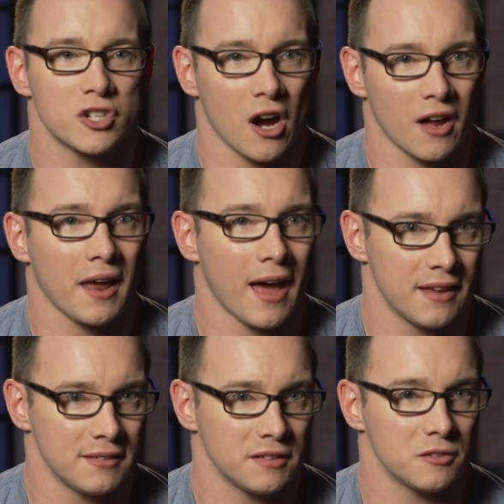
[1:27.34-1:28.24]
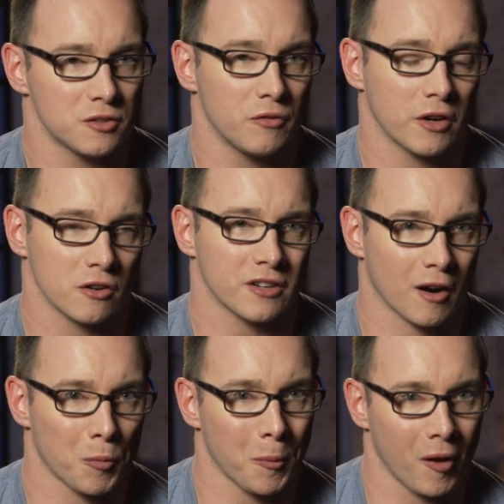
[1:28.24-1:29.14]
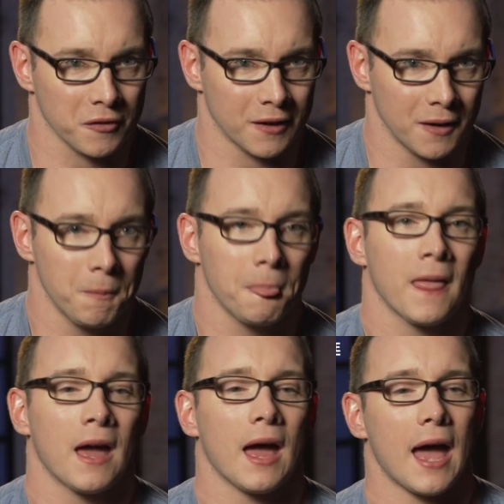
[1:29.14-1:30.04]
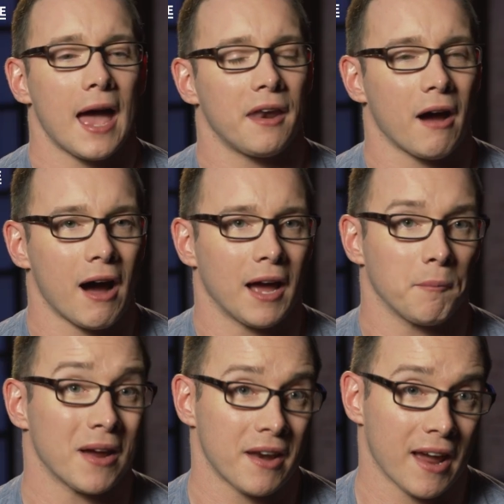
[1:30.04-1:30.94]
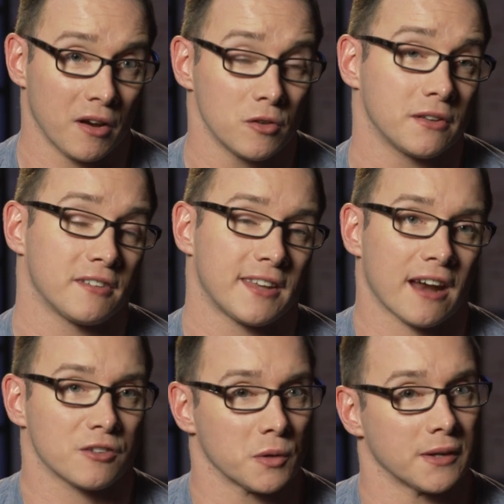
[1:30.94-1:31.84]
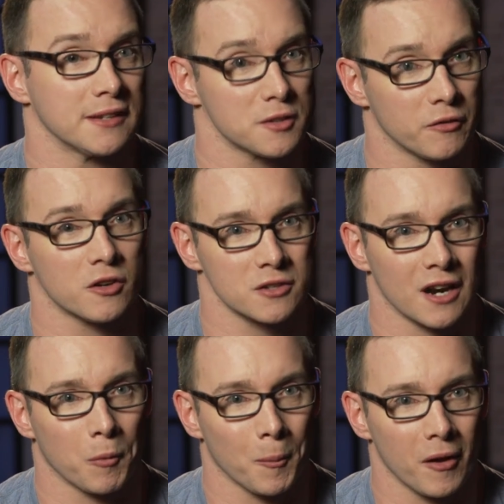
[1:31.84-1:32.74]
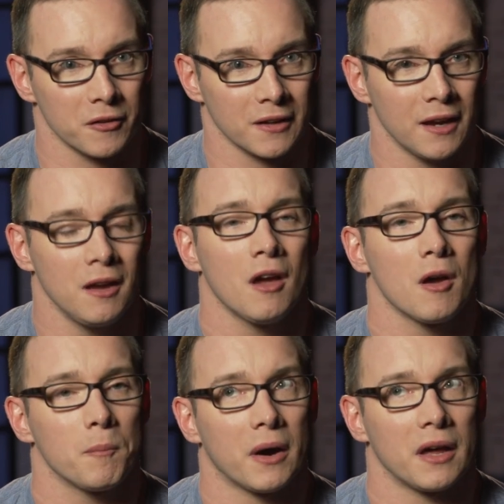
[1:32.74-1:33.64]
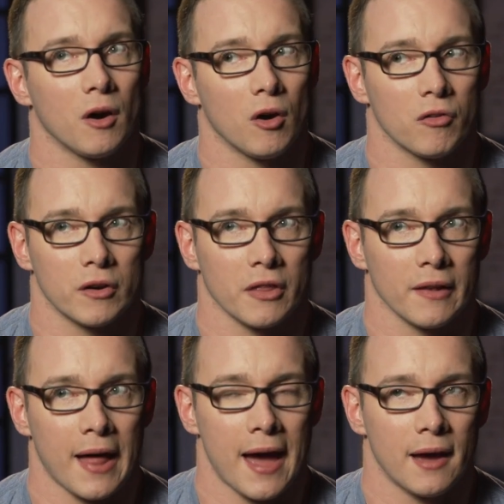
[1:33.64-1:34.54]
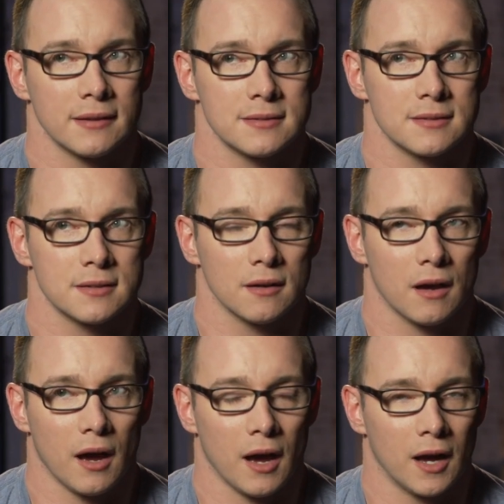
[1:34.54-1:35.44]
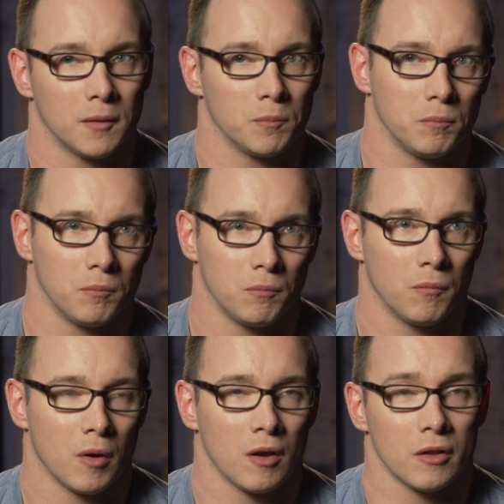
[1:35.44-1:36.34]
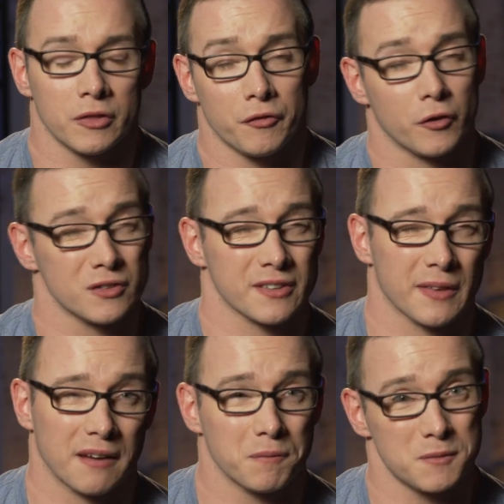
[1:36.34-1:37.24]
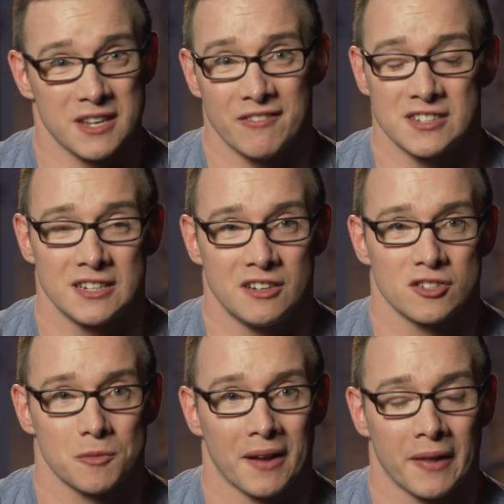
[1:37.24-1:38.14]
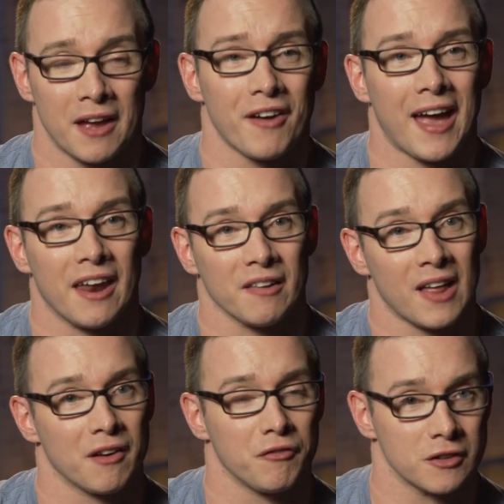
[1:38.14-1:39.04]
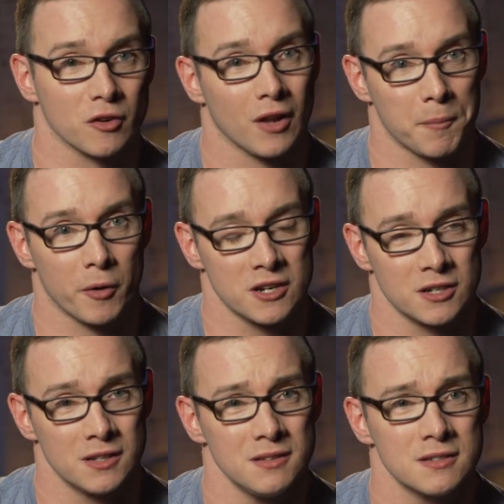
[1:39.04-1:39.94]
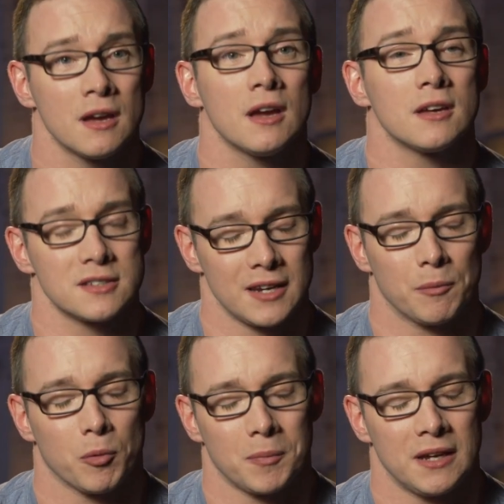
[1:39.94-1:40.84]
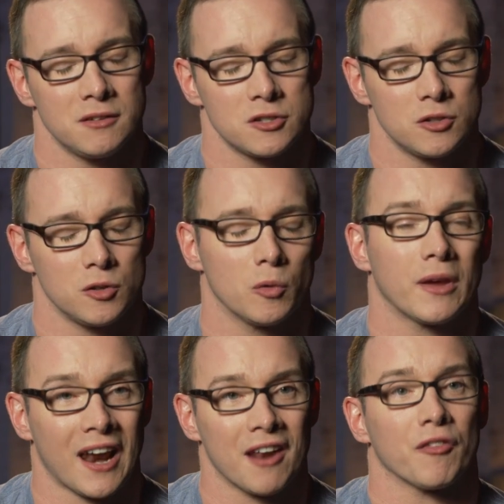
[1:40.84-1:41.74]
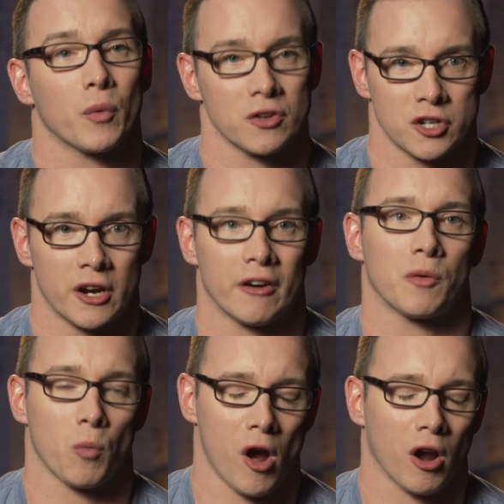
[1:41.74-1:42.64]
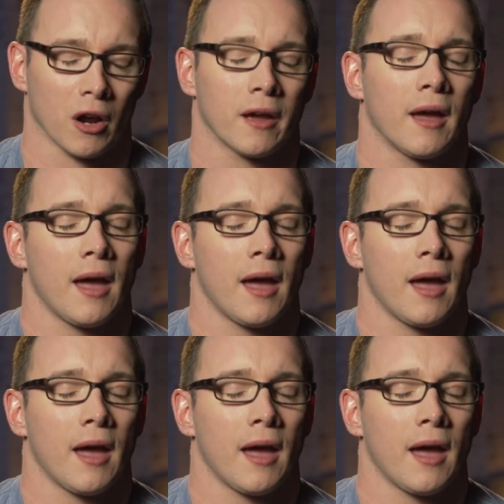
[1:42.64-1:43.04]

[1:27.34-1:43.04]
John has severe cerebral palsy. And my diagnosis is actually severe cerebral palsy. But over the last, the first like 17 years of my life, I had a lot of physical operations to enable me to get out of a wheelchair and walk